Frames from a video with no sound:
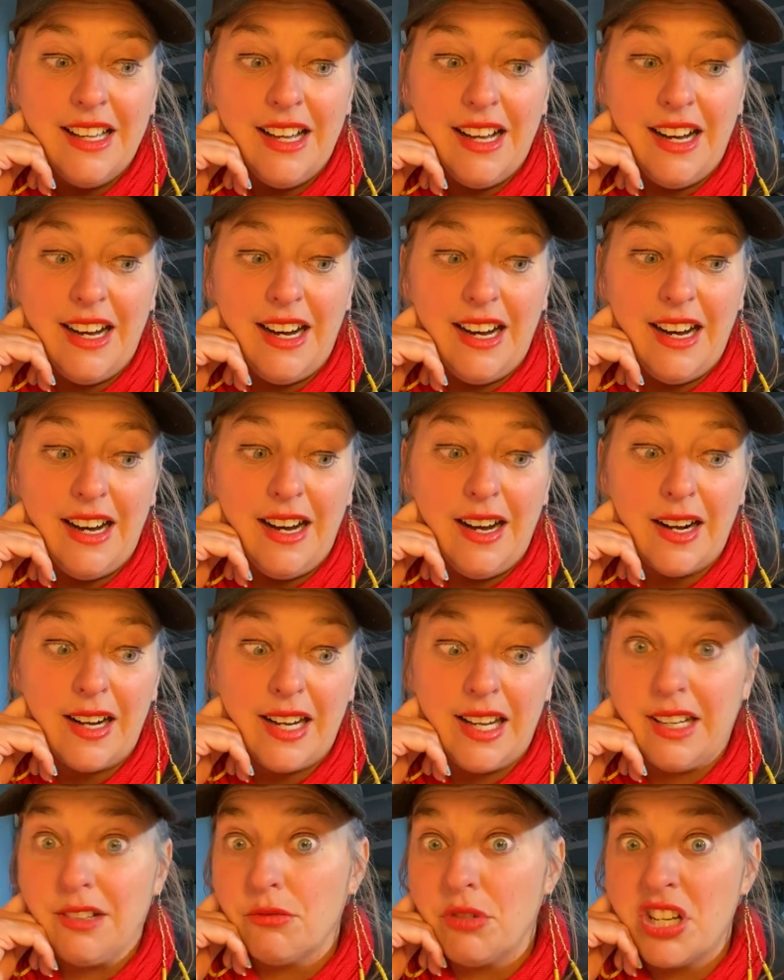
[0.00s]
uh,
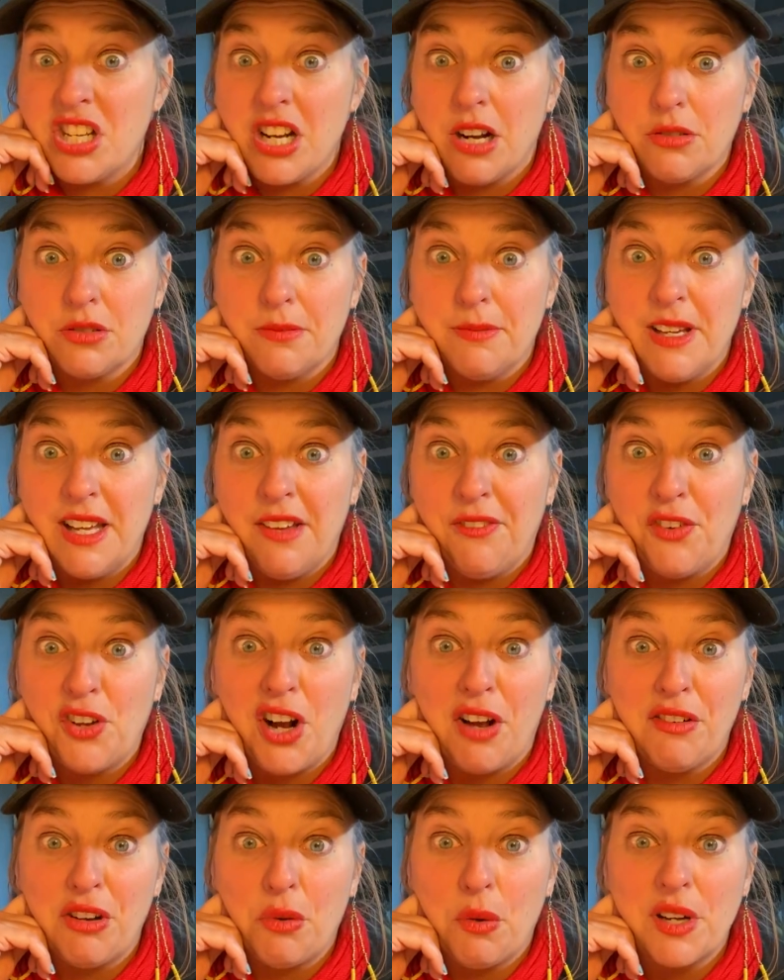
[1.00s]
can reach out to me if you
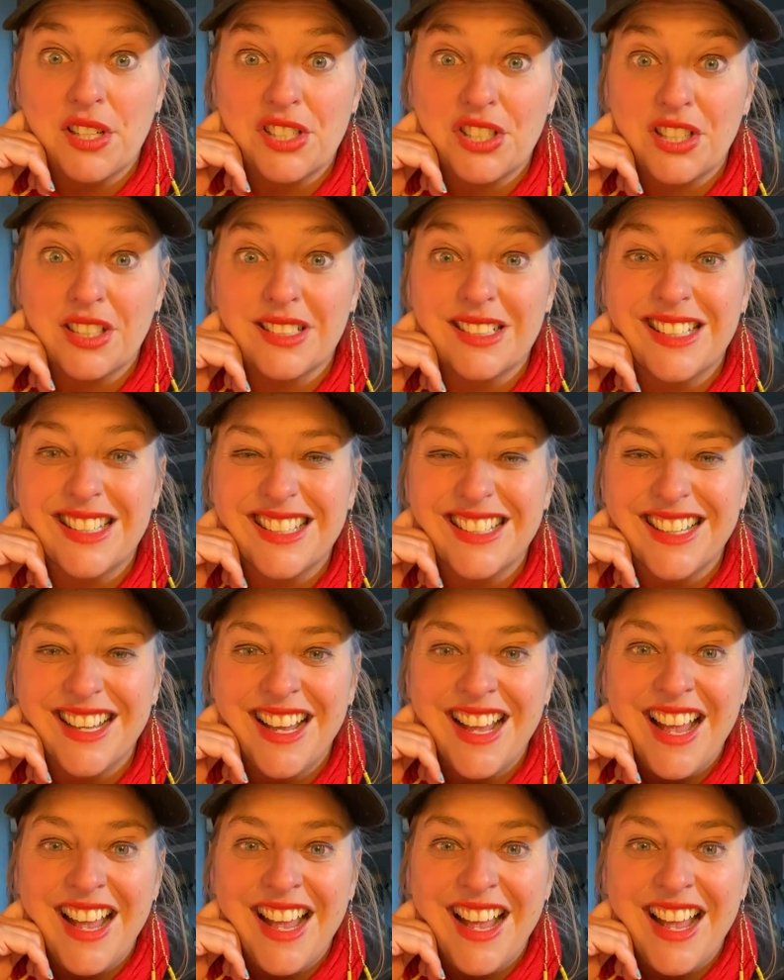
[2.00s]
have any questions.